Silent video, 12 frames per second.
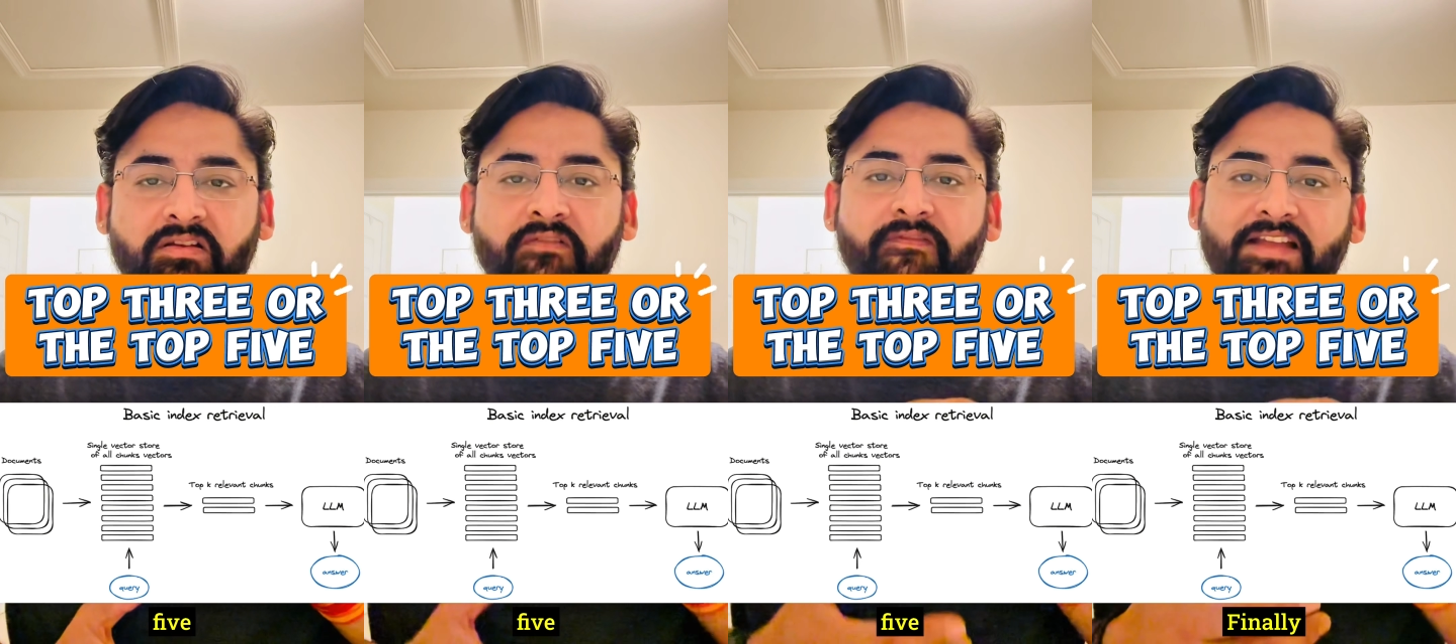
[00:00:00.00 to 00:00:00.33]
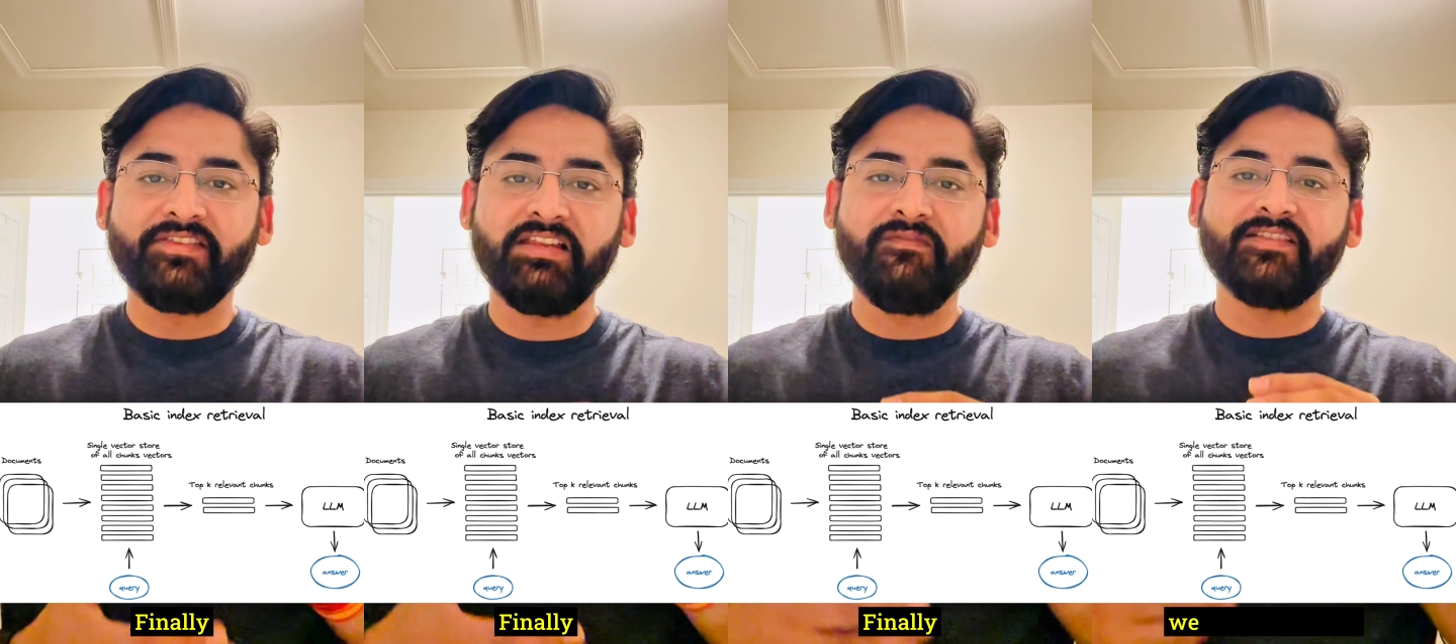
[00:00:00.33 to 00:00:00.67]

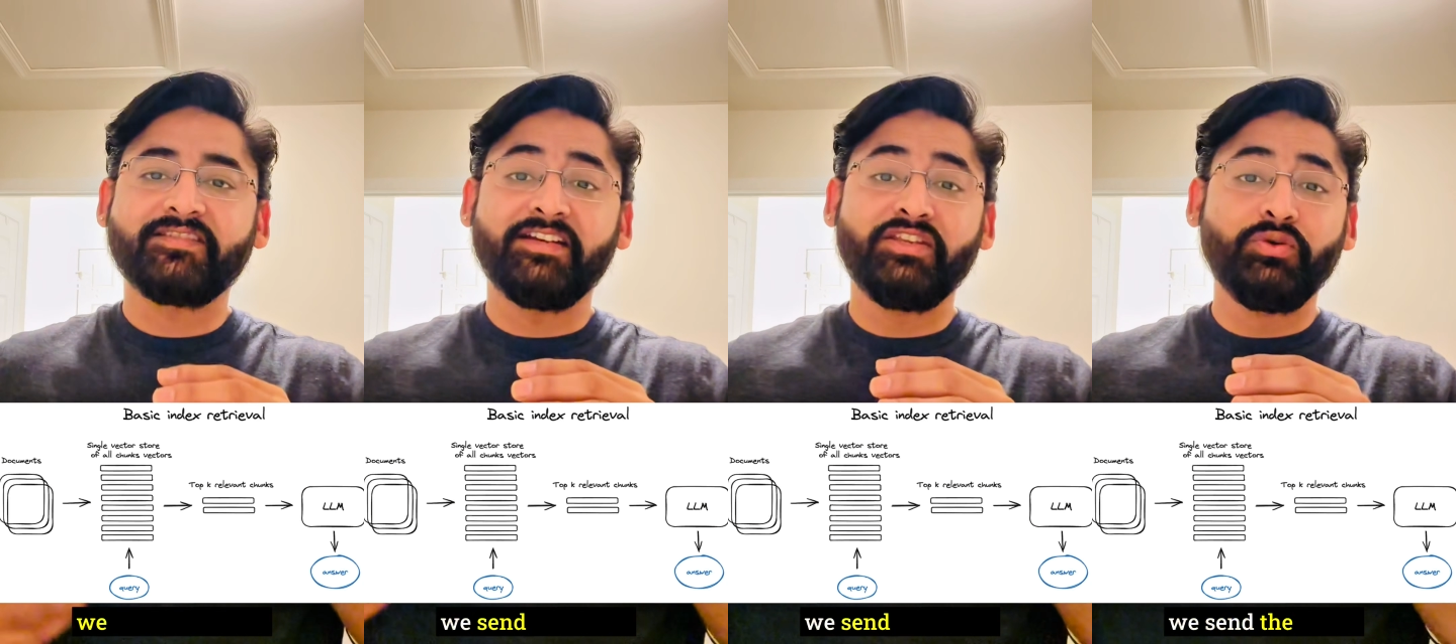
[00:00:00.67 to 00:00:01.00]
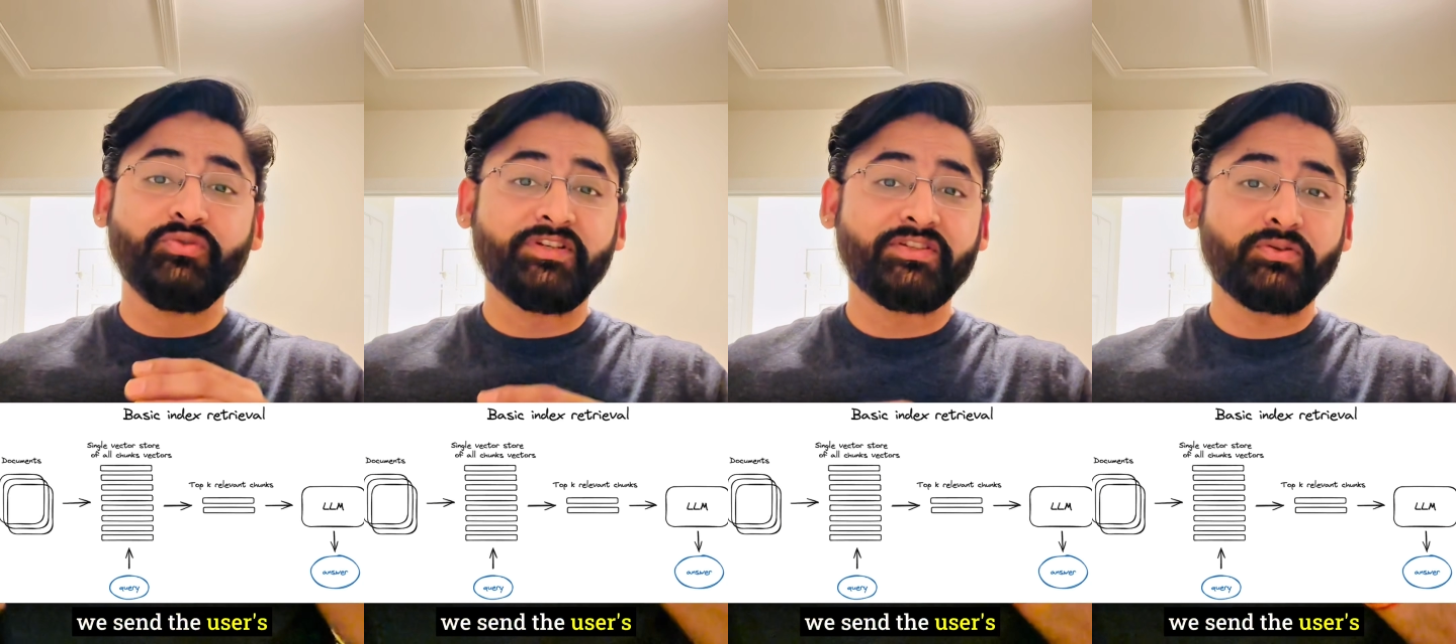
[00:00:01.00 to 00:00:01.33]
Finally, we send the
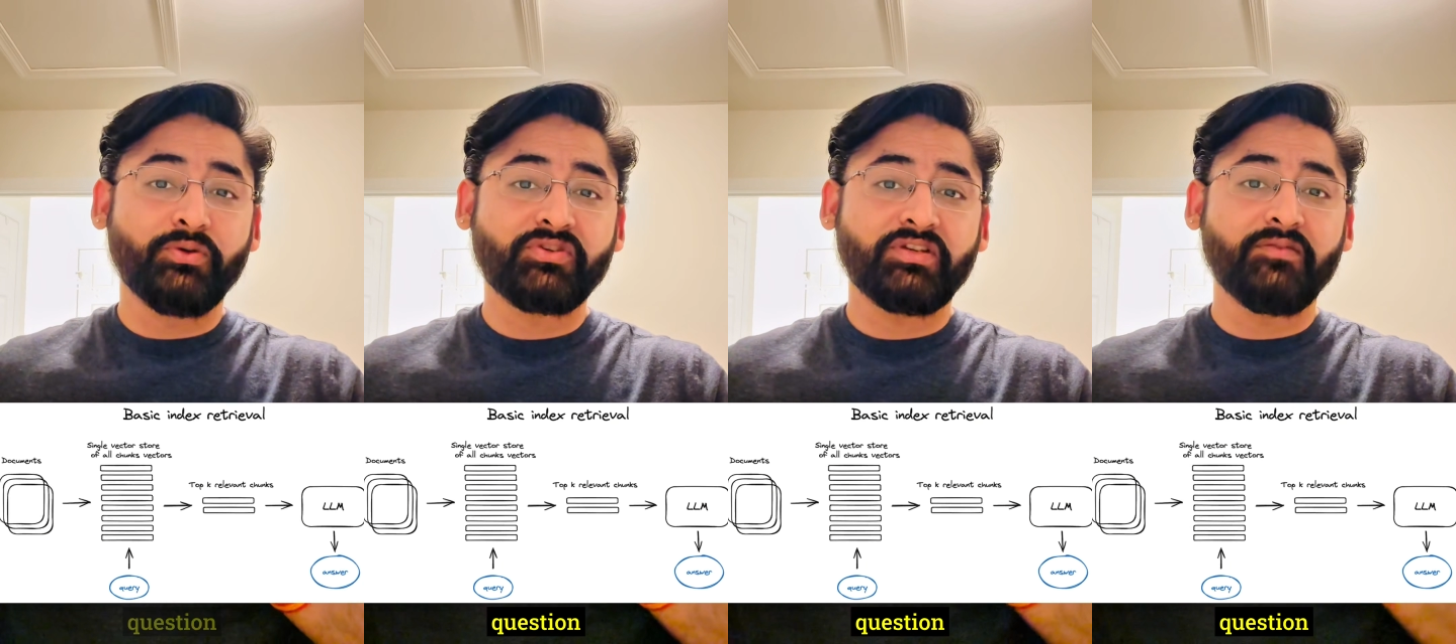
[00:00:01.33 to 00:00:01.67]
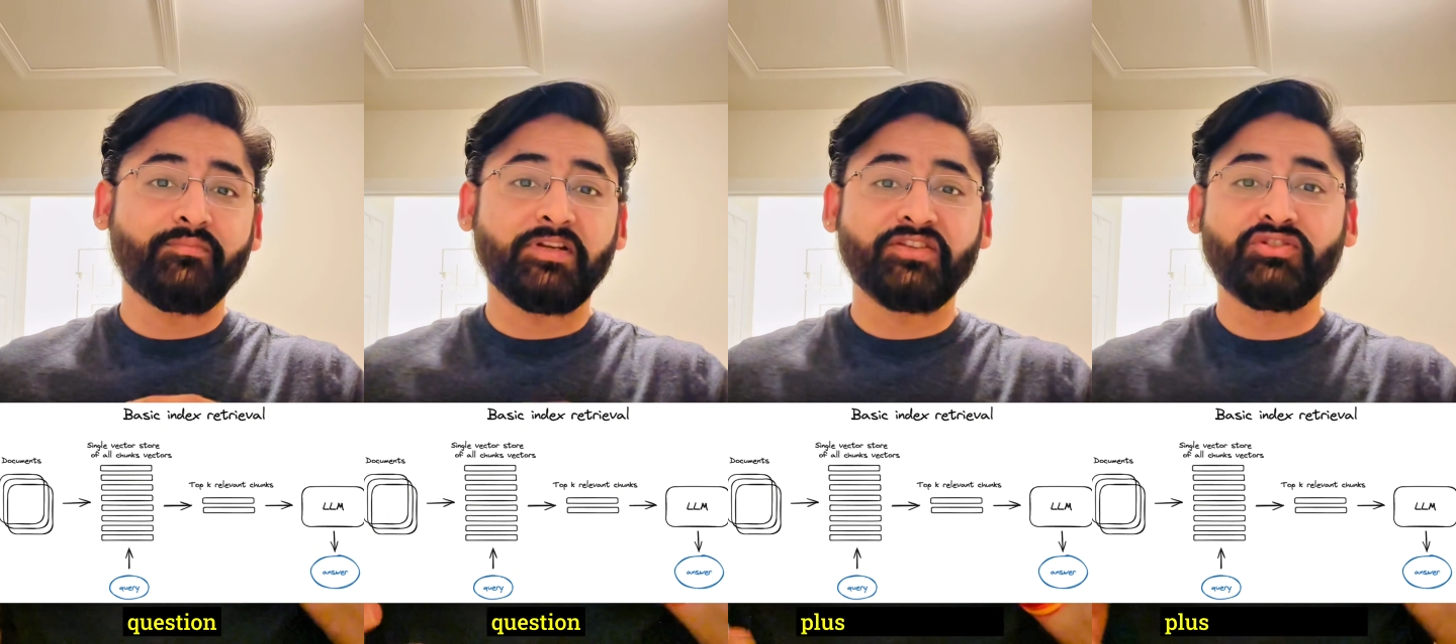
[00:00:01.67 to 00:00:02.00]
user's
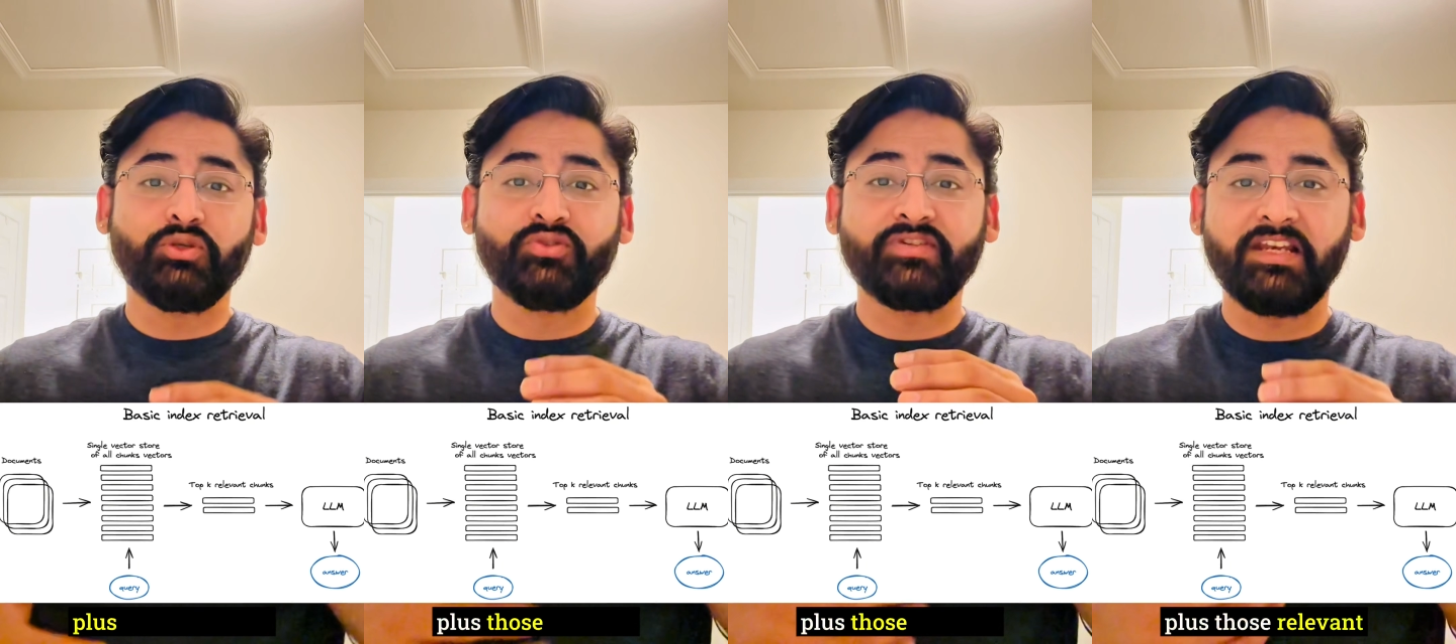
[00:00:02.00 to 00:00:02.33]
question plus those